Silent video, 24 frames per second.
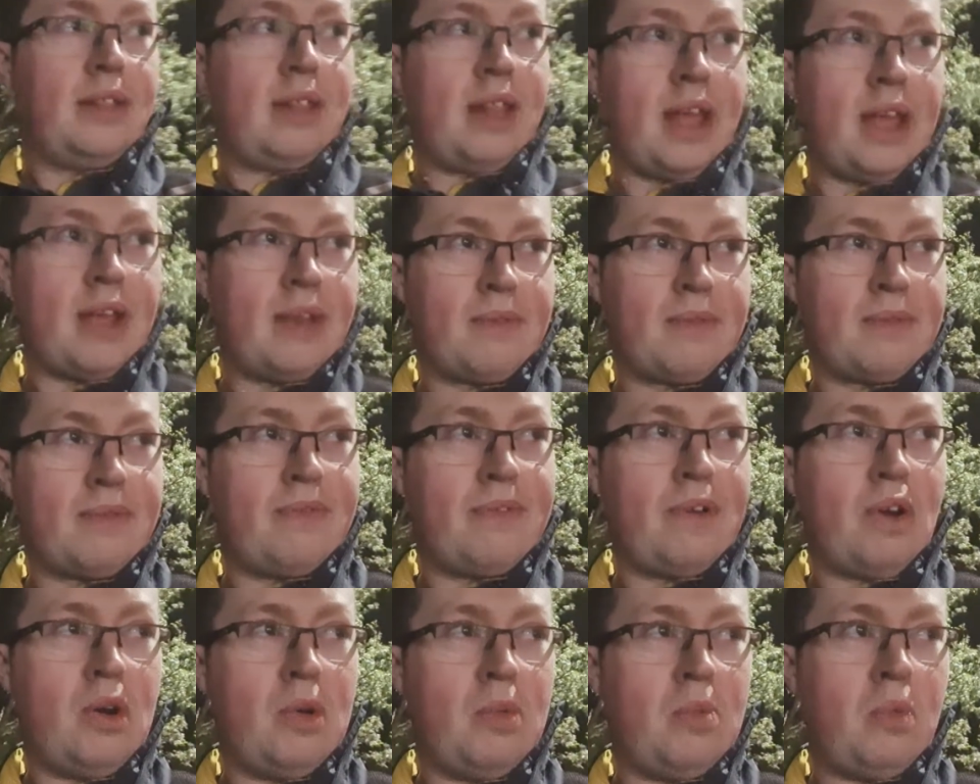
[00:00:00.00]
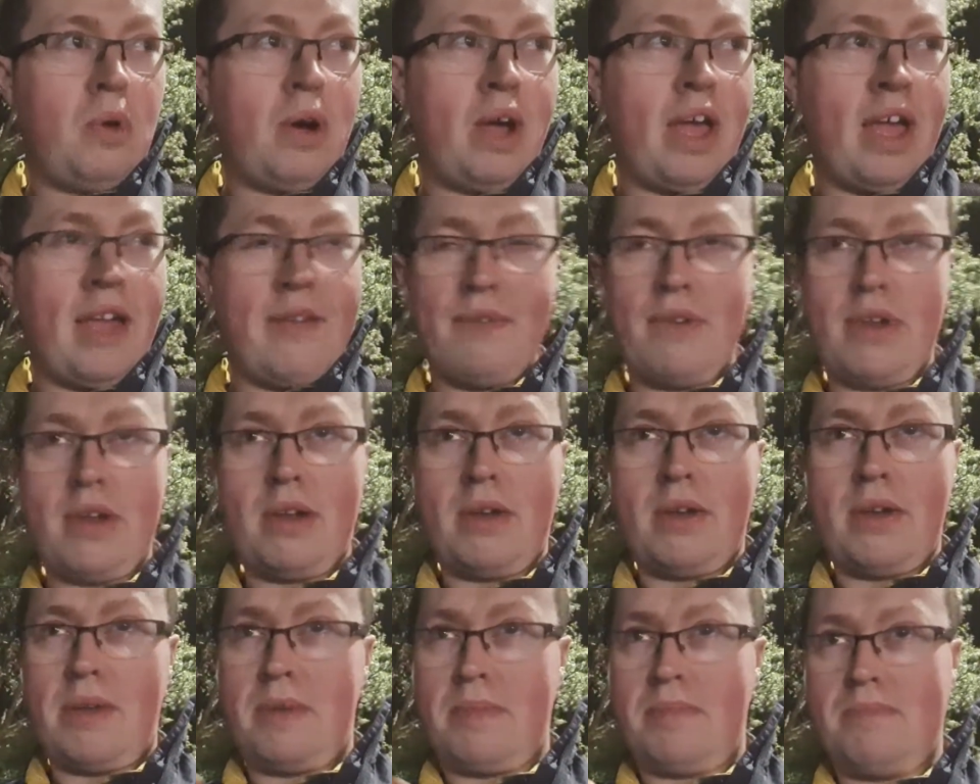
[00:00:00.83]
like film
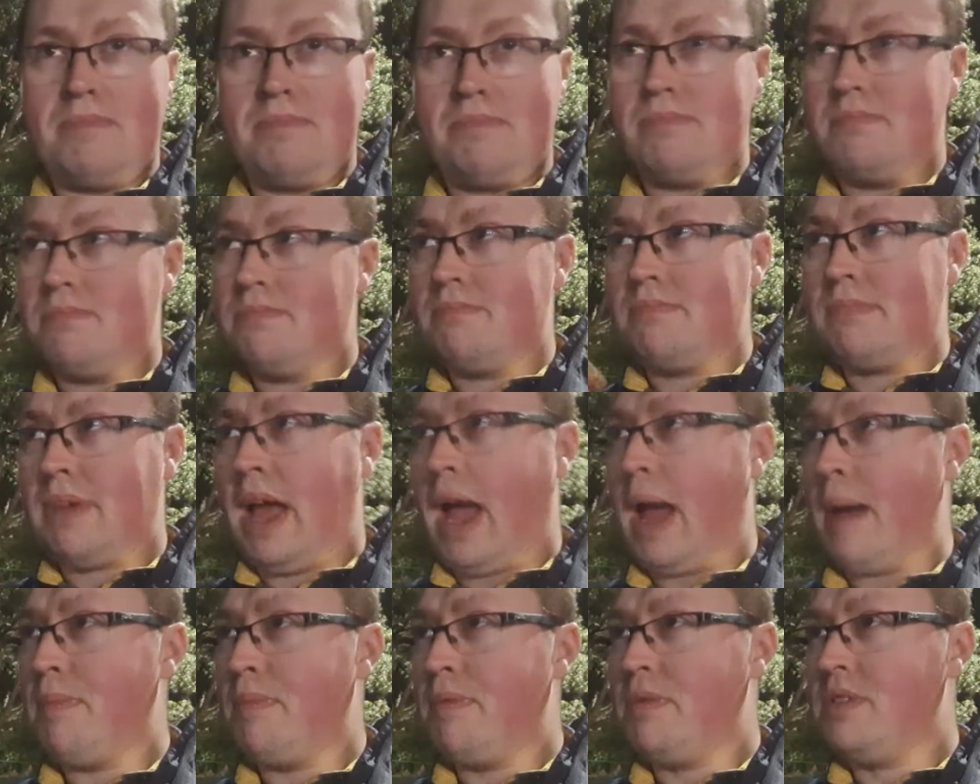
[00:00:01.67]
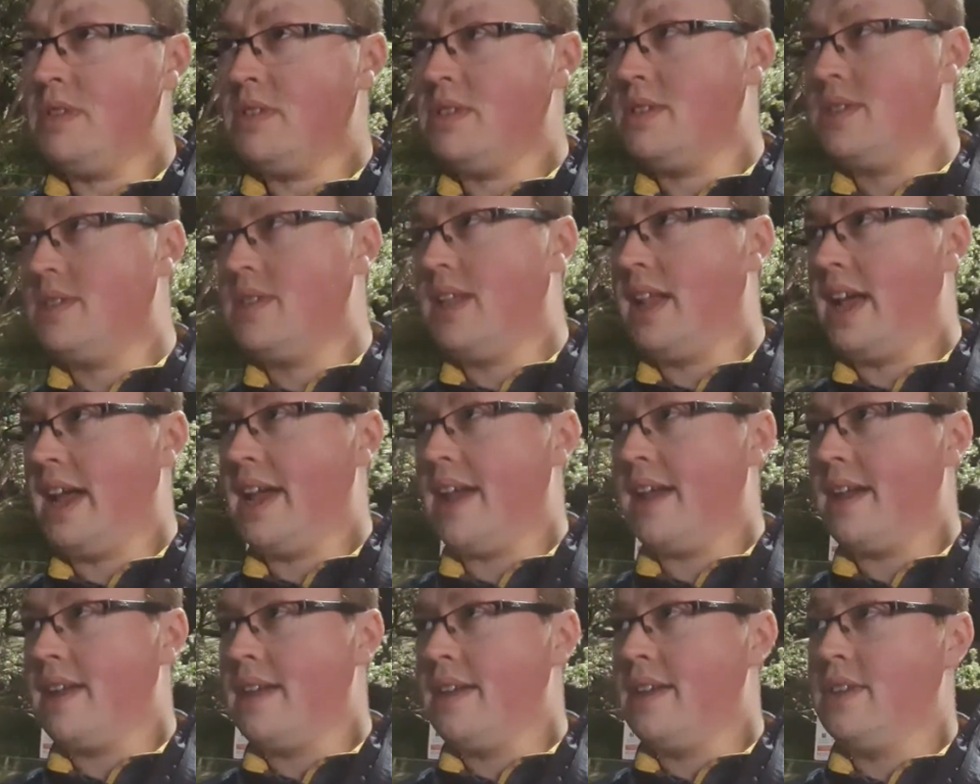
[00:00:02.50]
whatever happens.
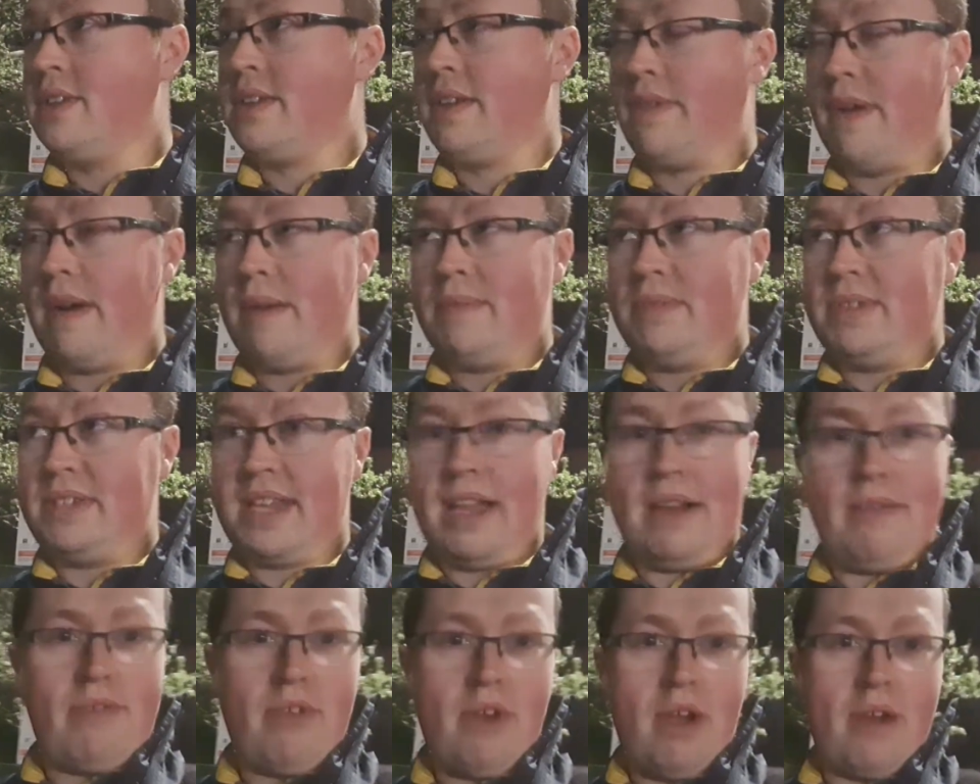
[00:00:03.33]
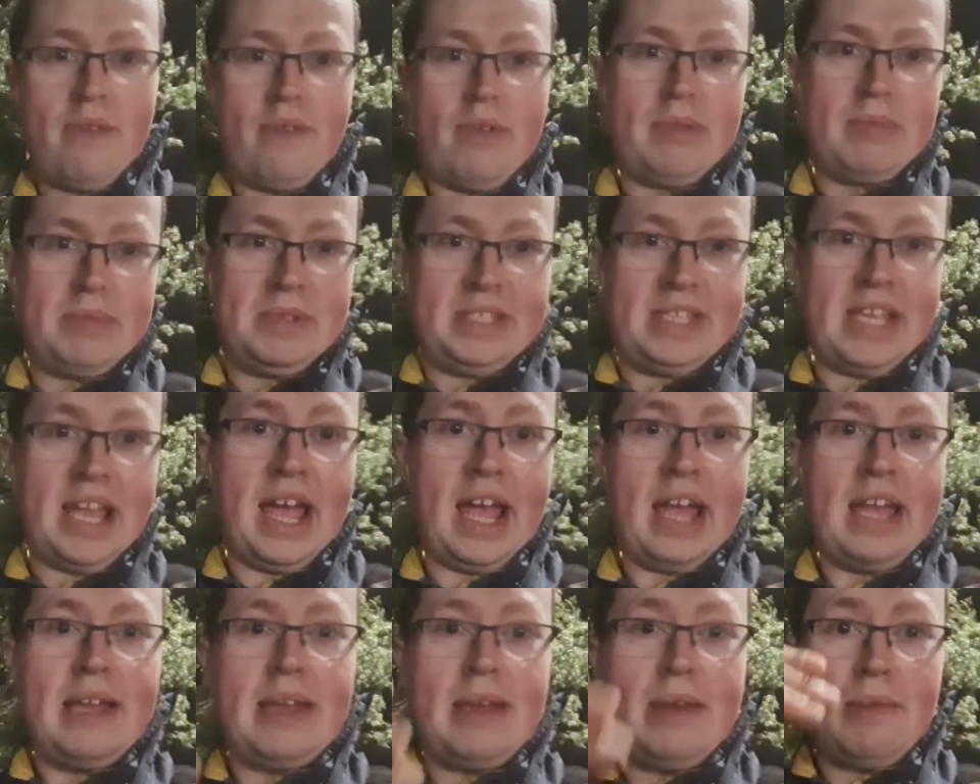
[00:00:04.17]
Like, so if I'm sat wherever I'm
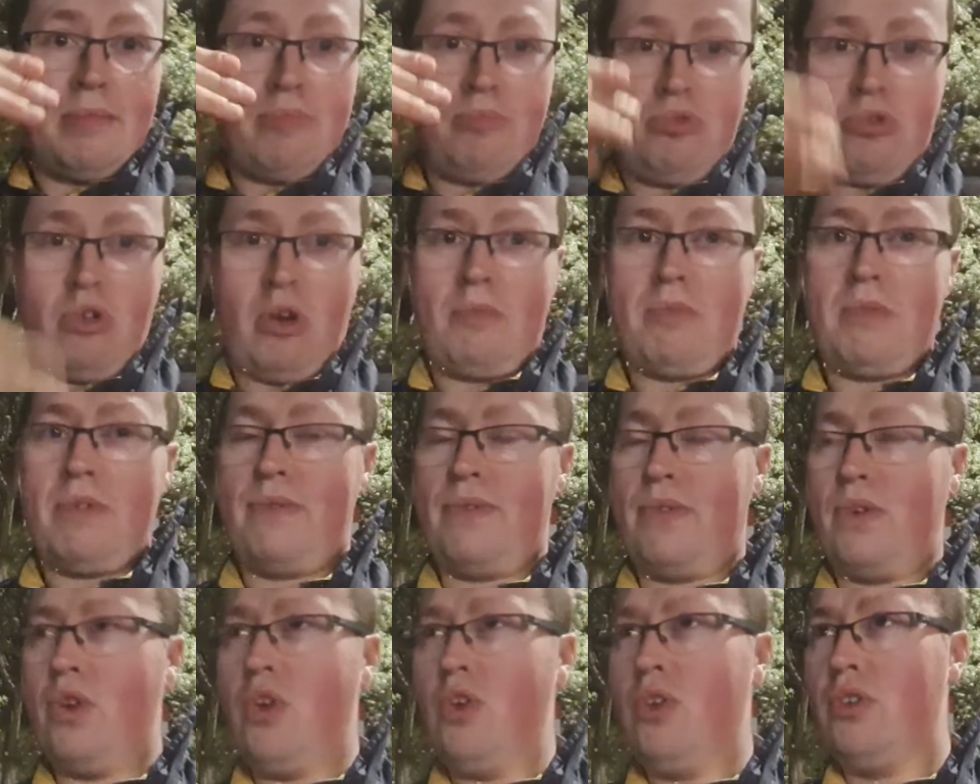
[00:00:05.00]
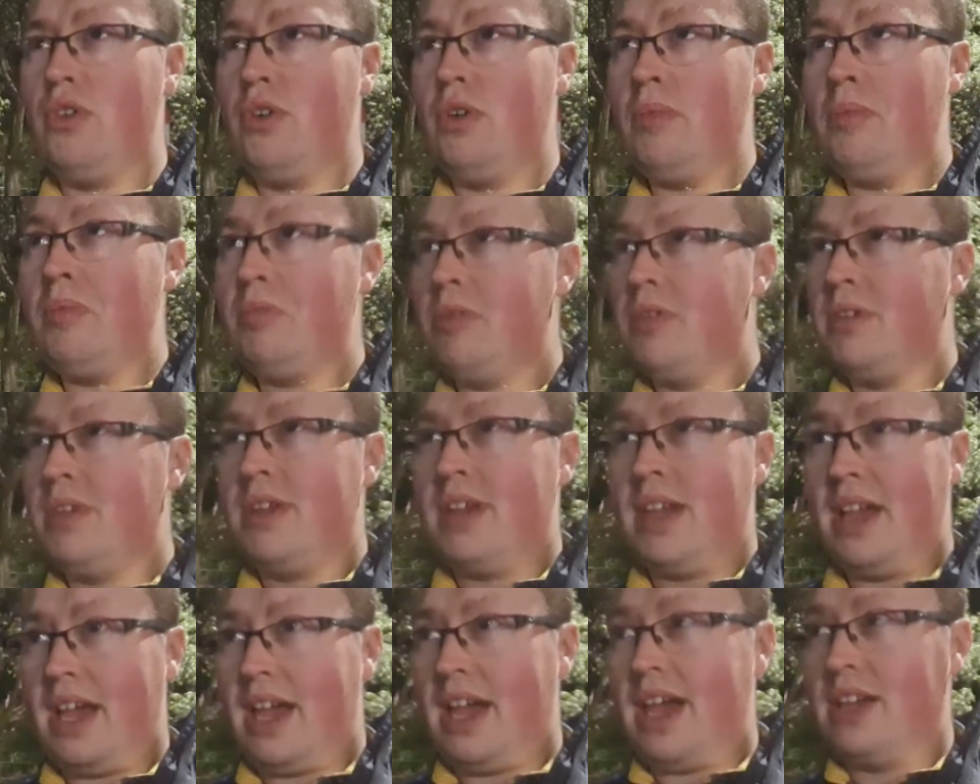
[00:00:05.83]
sat, prop my phone up
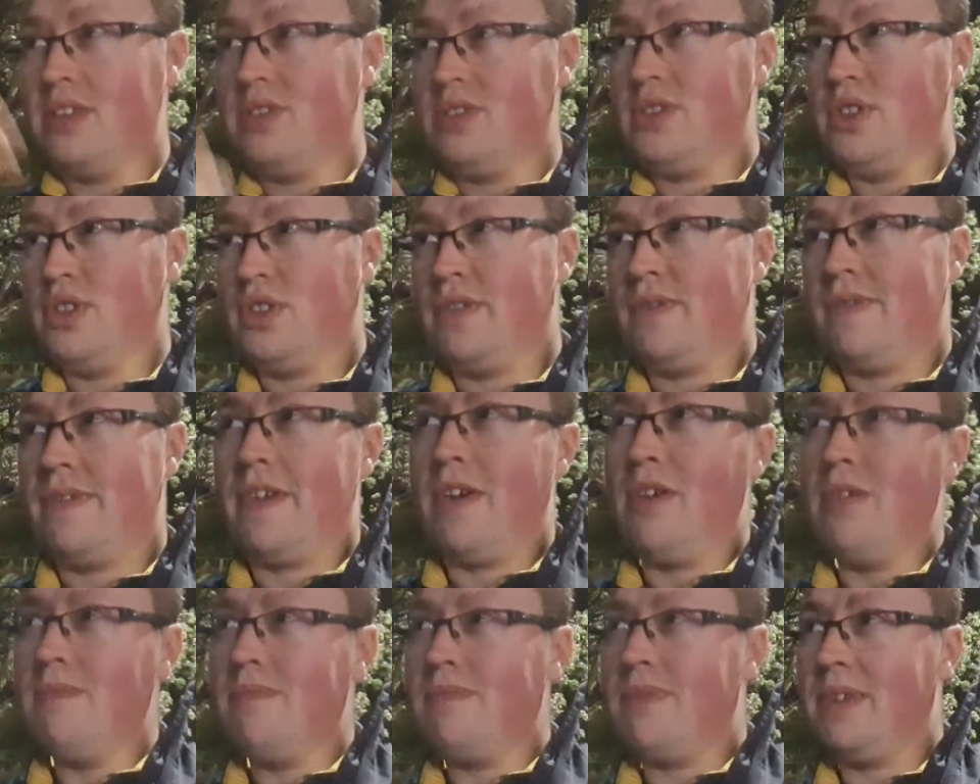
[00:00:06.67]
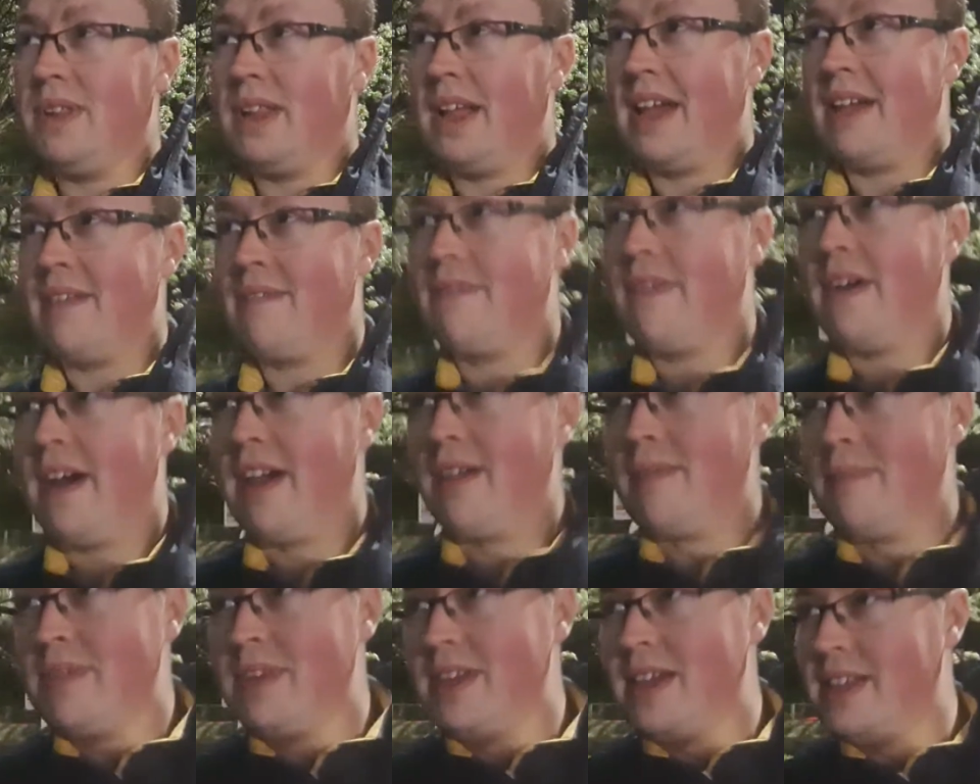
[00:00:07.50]
and just film for like
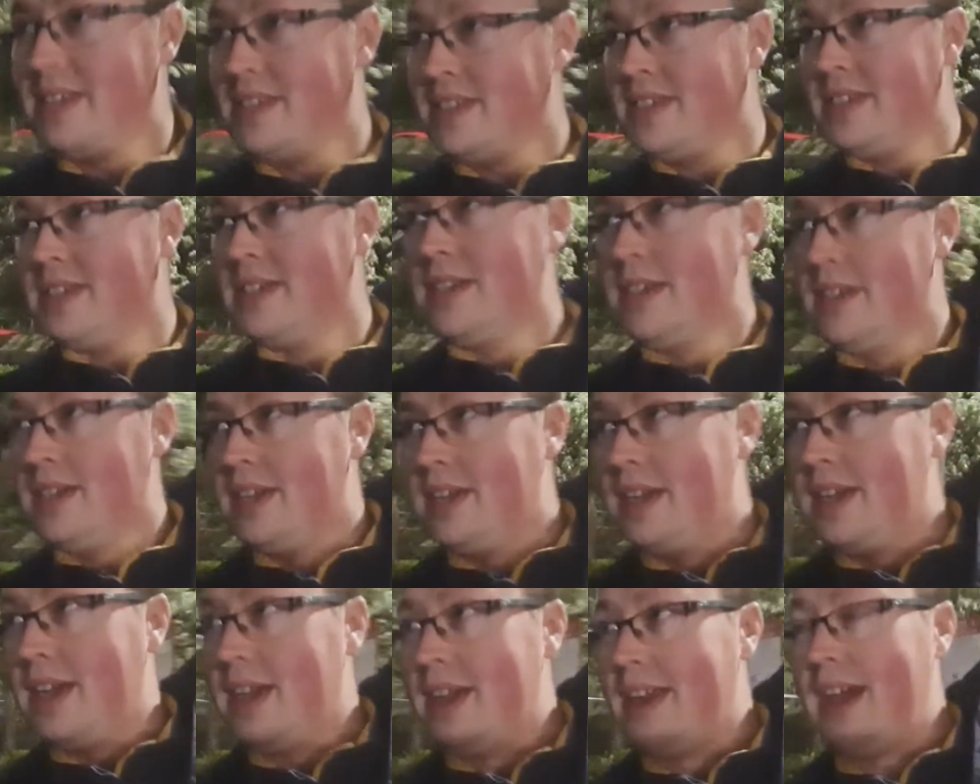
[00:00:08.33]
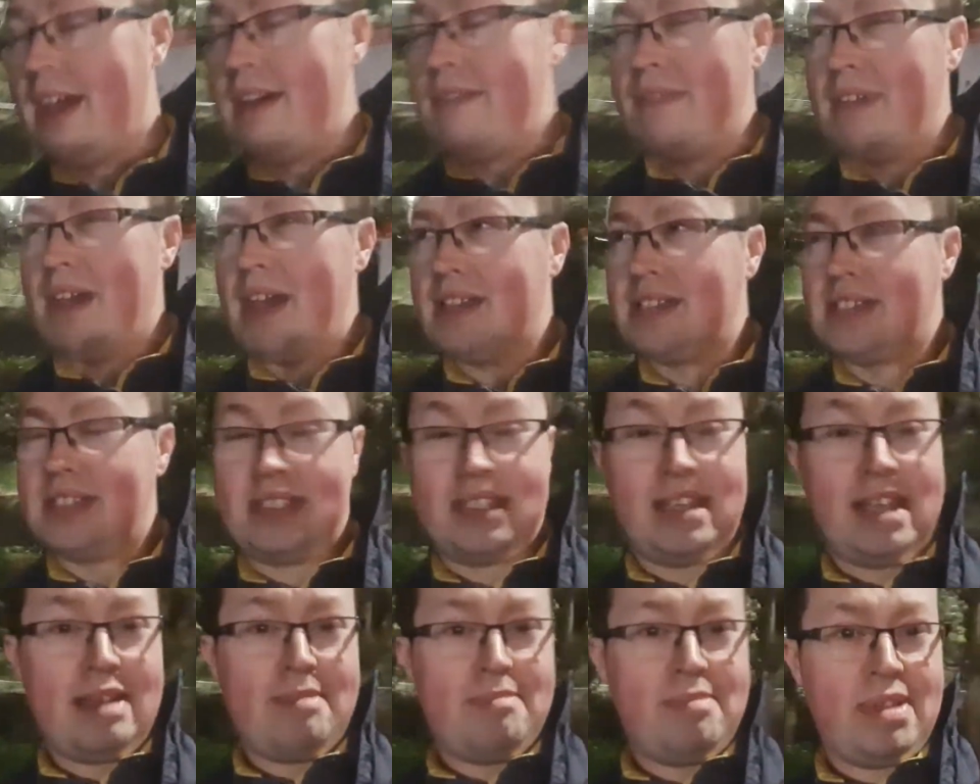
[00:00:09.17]
5 minutes and have that as a
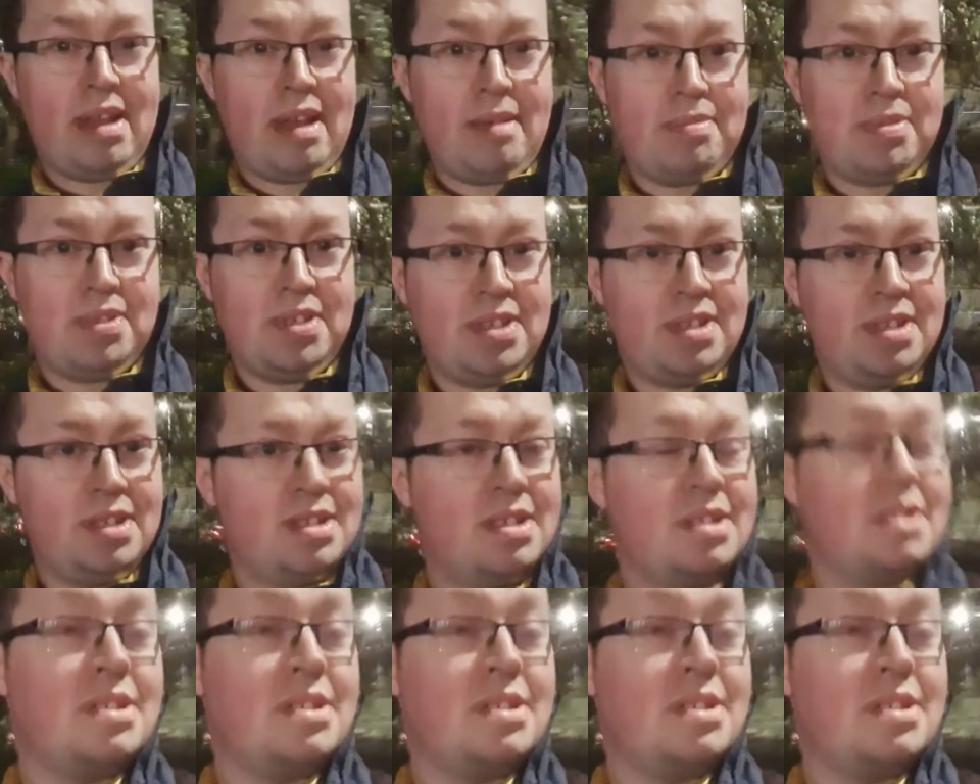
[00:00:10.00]
time lapse.